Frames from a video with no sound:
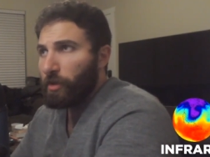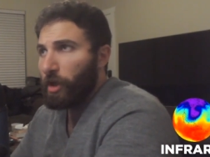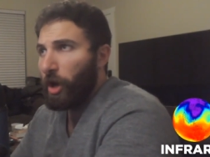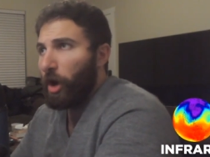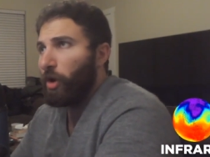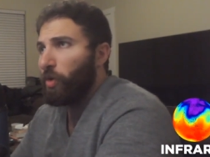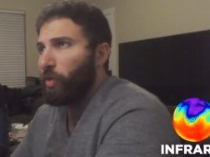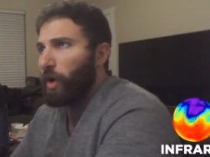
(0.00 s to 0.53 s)

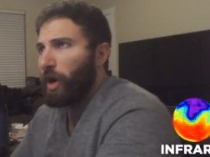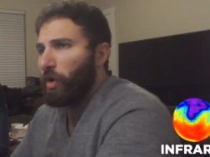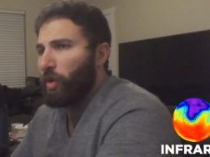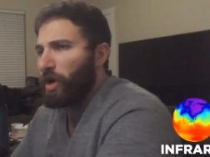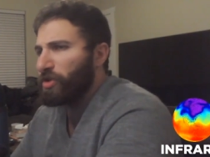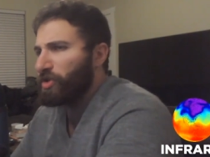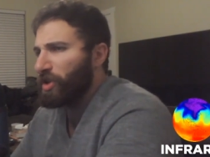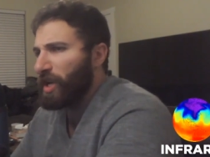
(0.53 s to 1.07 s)
Oh, wh-
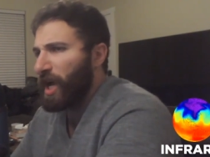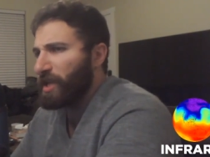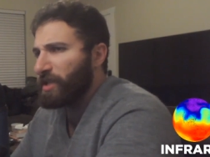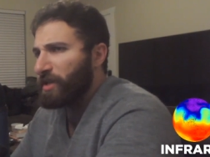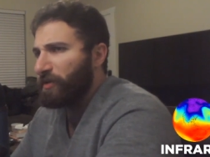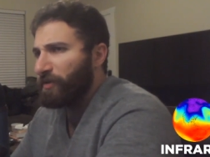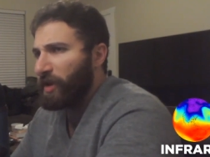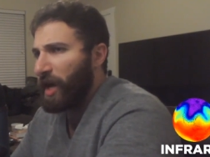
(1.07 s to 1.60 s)
where's the
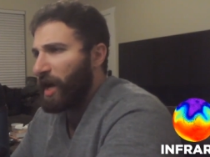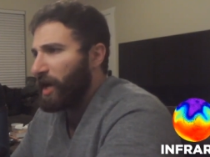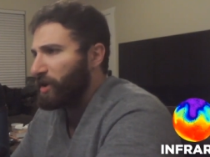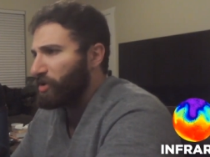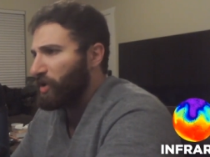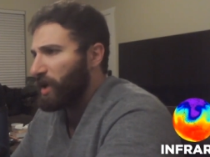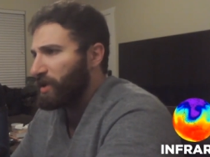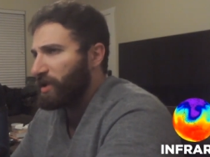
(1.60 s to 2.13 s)
Nazi
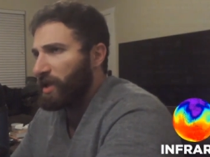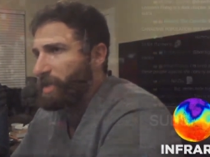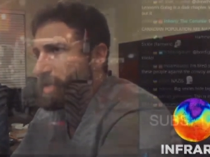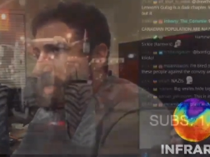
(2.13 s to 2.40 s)
flags? You guys see any